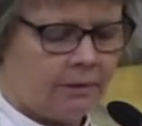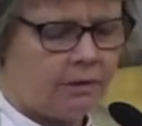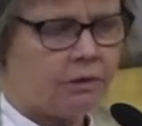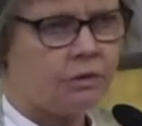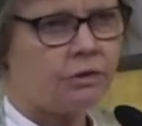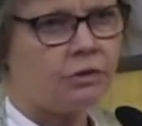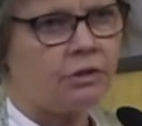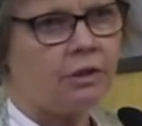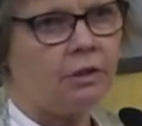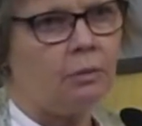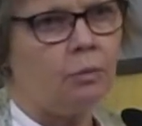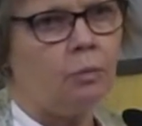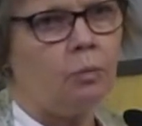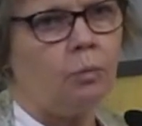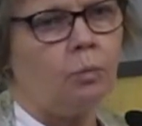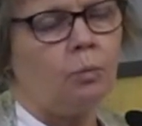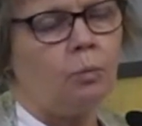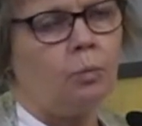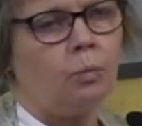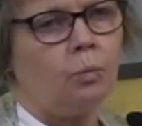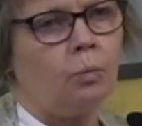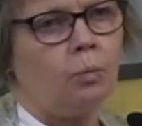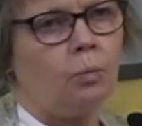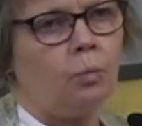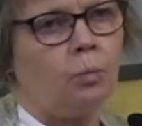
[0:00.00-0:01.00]
You see,
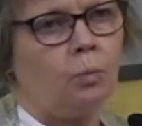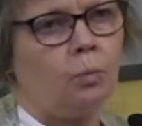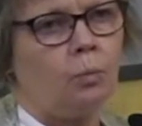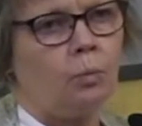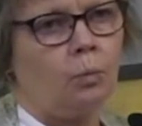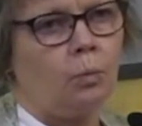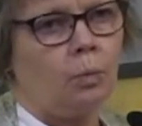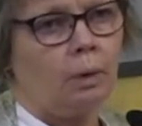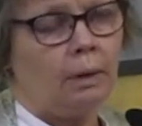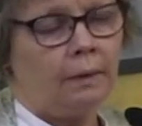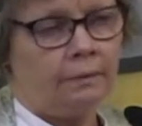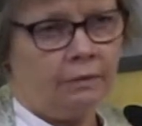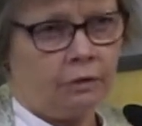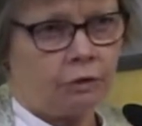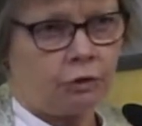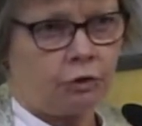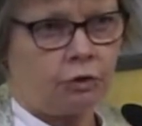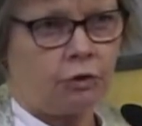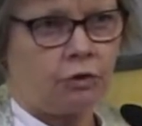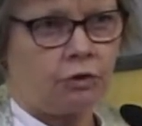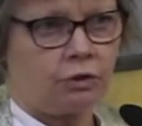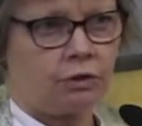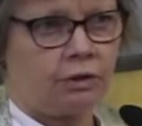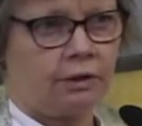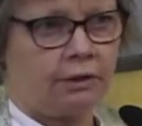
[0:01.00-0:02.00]
in the
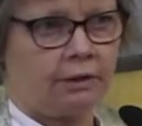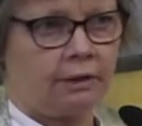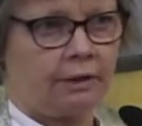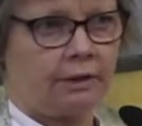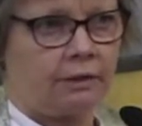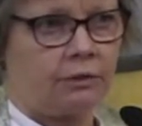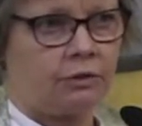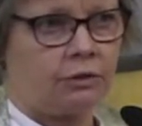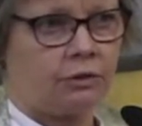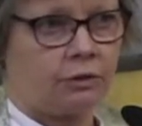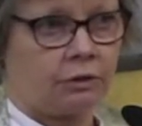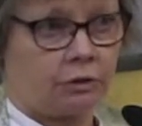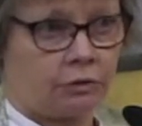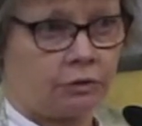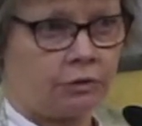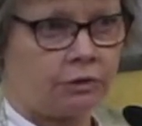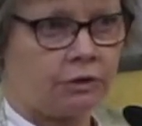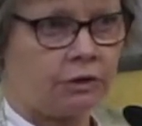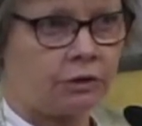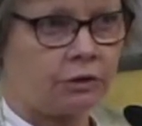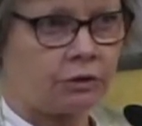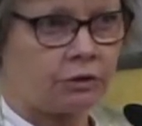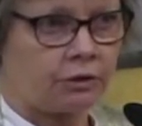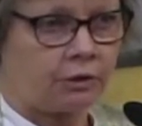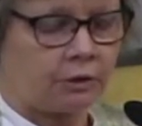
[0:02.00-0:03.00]
church lineage, in the
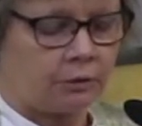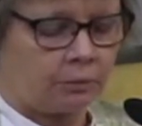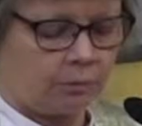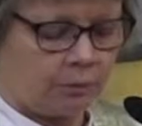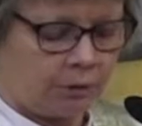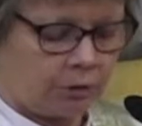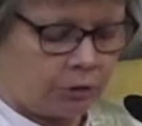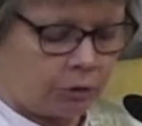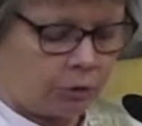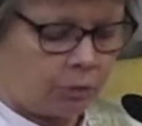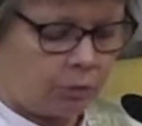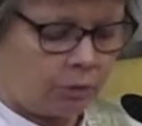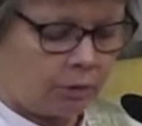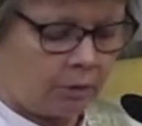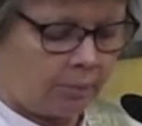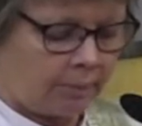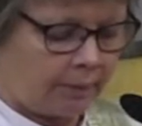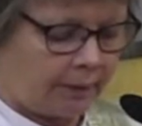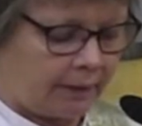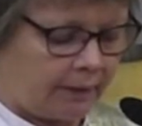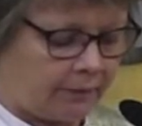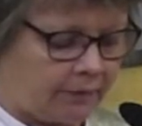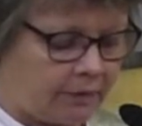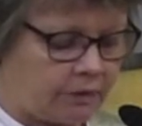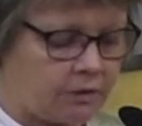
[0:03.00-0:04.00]
tradition, we talk
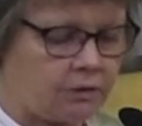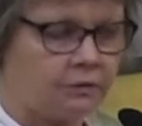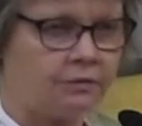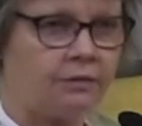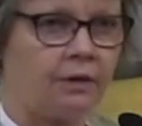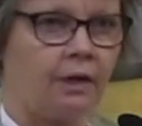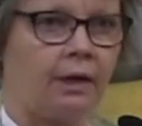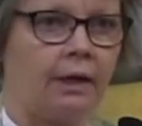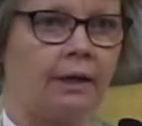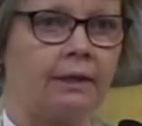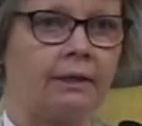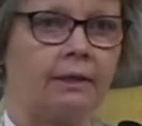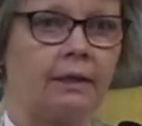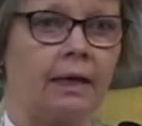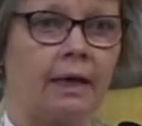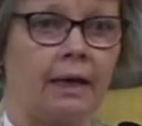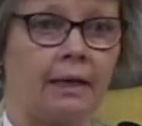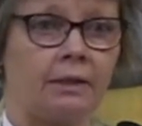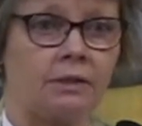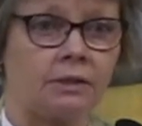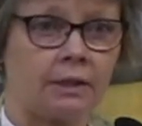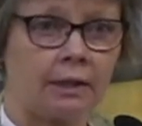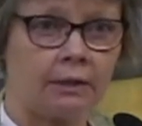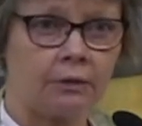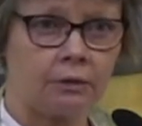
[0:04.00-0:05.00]
about the divine
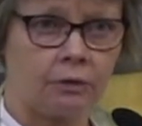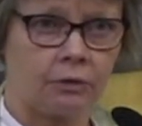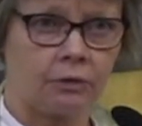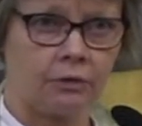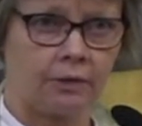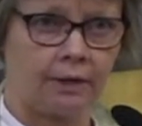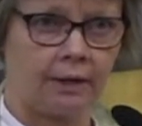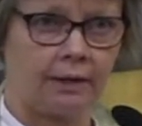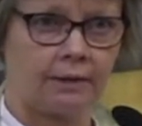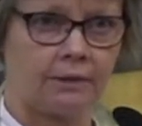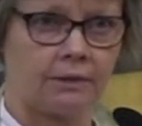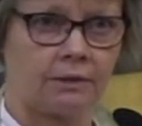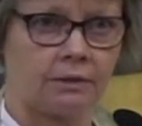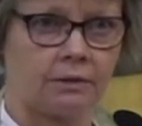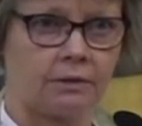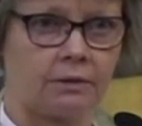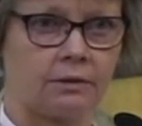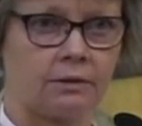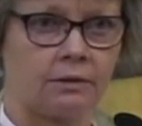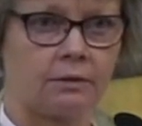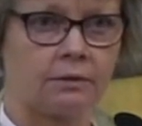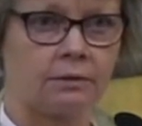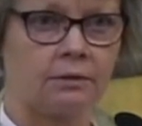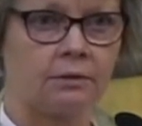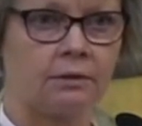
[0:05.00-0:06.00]
as uncreated,
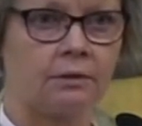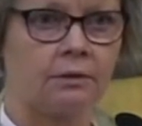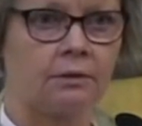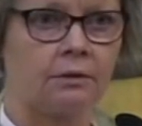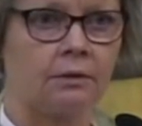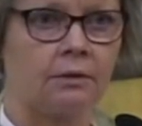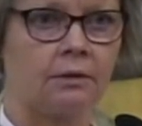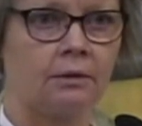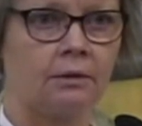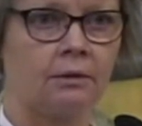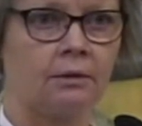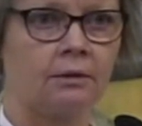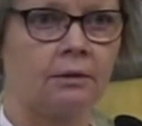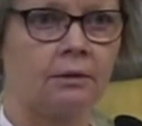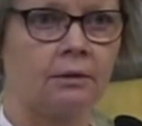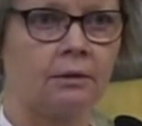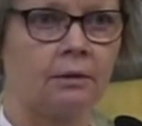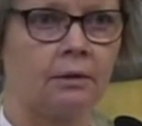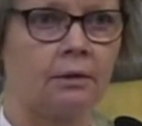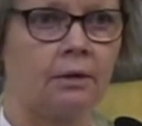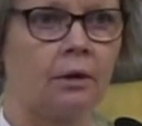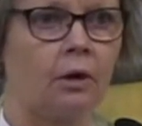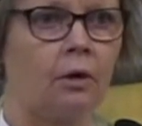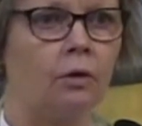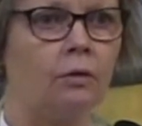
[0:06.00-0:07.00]

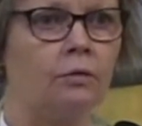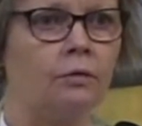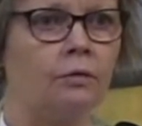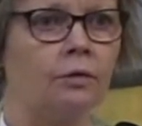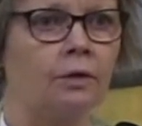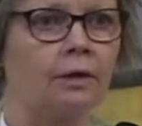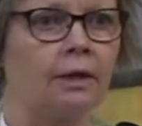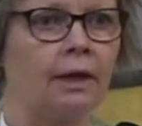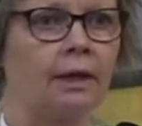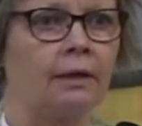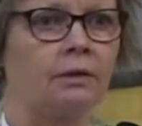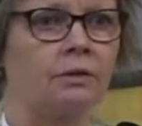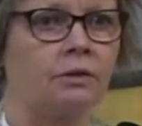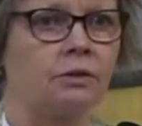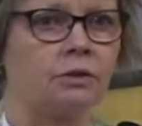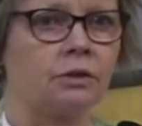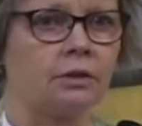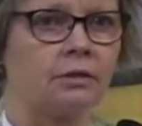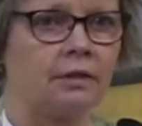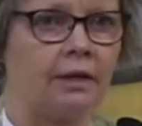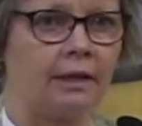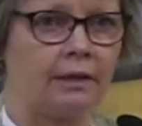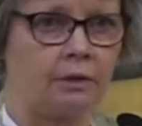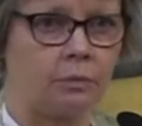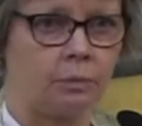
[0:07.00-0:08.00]
over
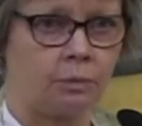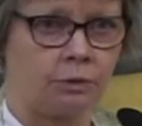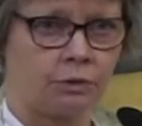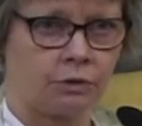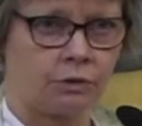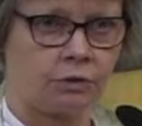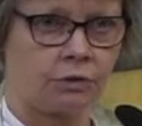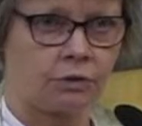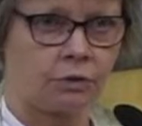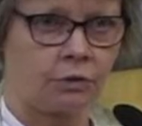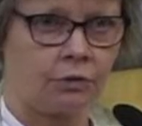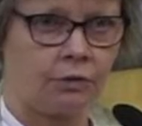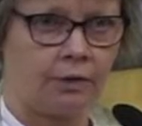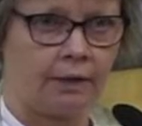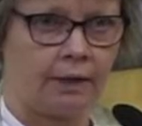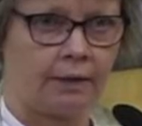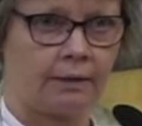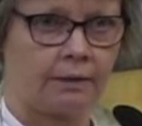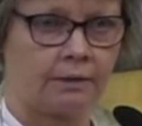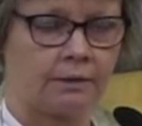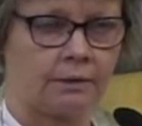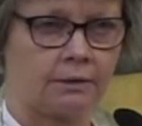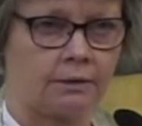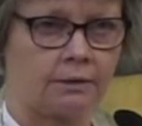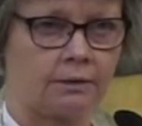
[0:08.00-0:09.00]
against that which is
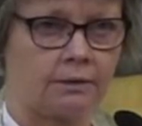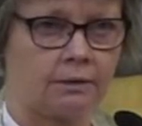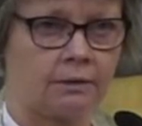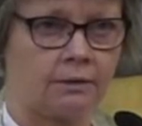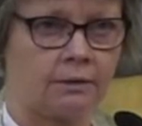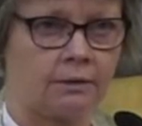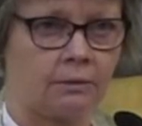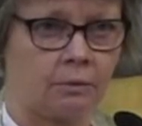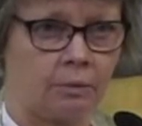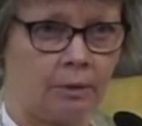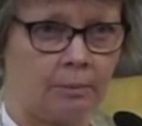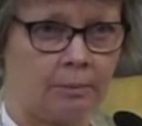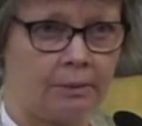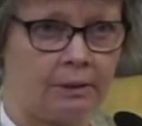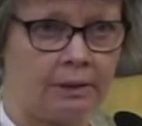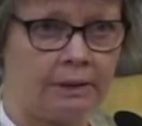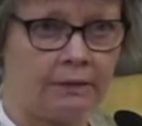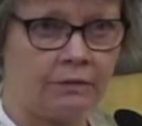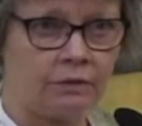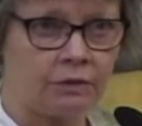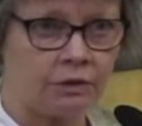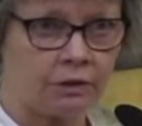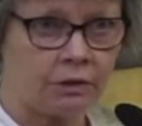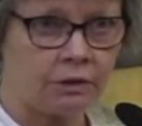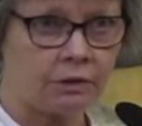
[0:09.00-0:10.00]
created. And we
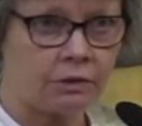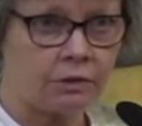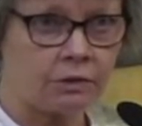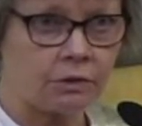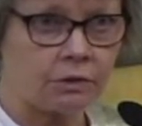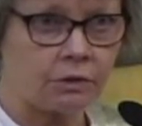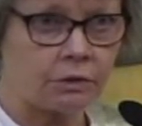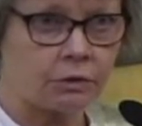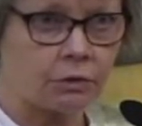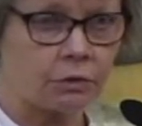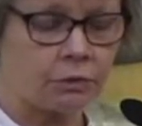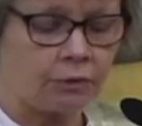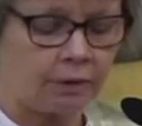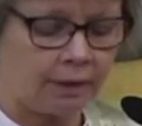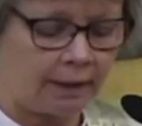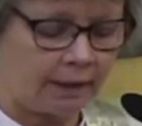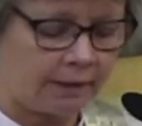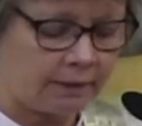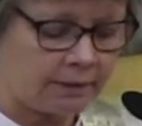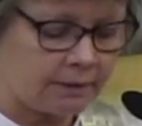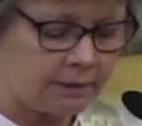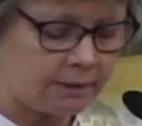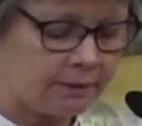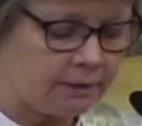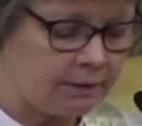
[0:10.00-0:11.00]
believe Jesus is
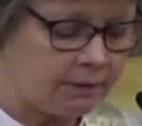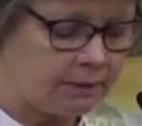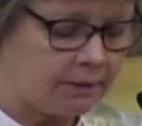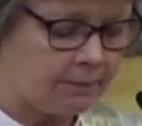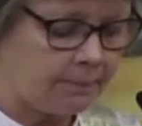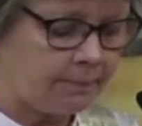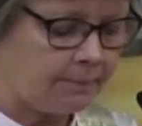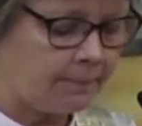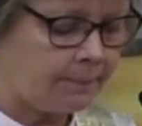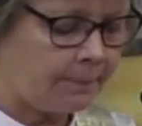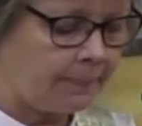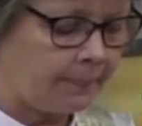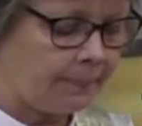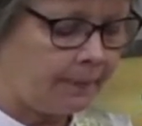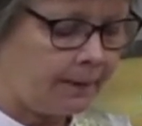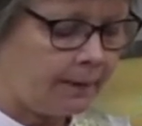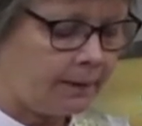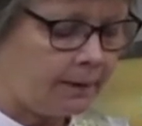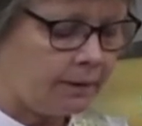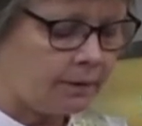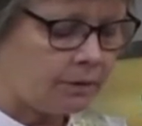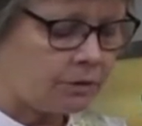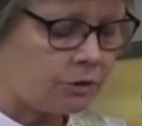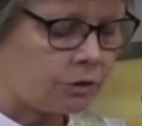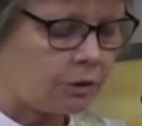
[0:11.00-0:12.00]
created,
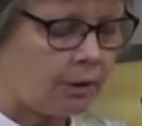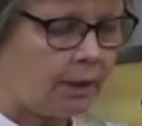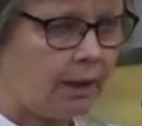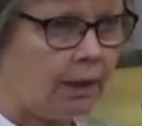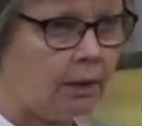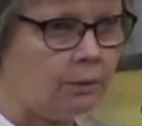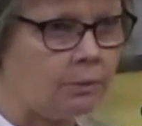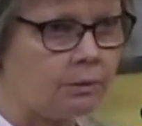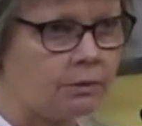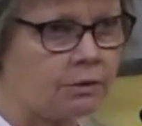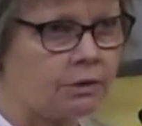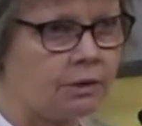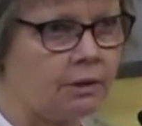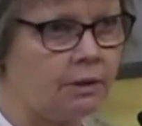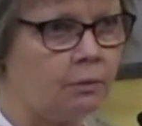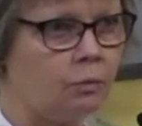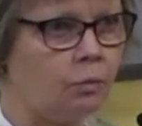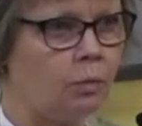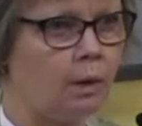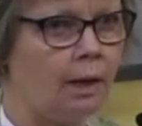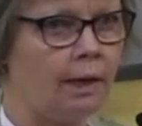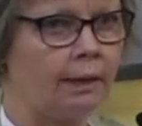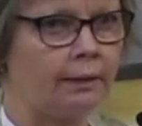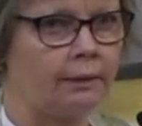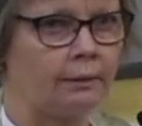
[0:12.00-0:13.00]
so how is he
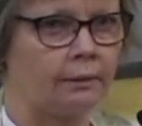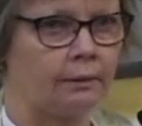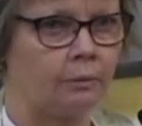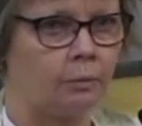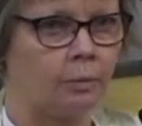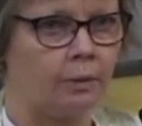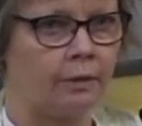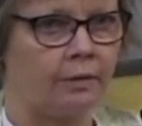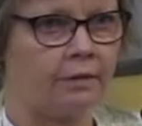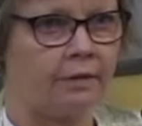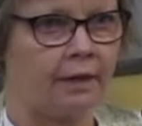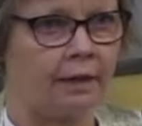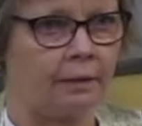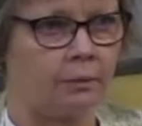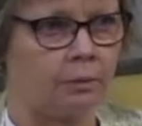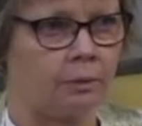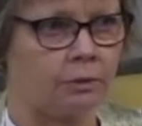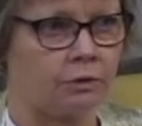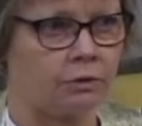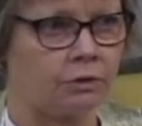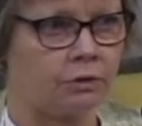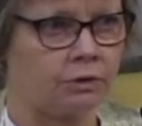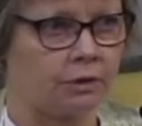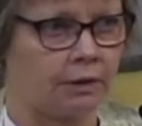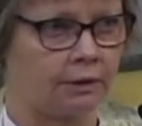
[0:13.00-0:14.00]
one with that
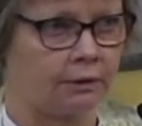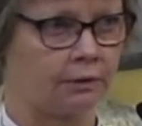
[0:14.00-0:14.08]
which is